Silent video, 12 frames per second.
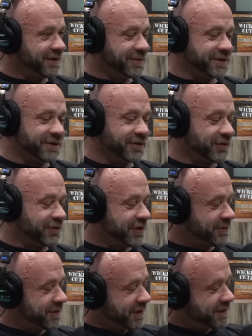Bunch of little crumb
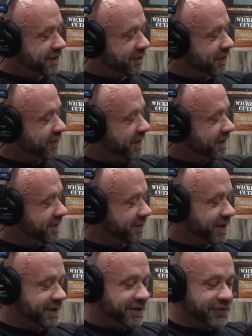snatching rugrats. I'm
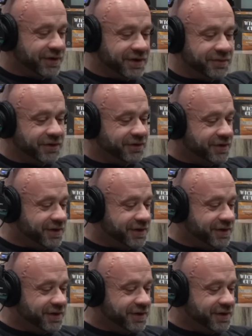like, no way, bro.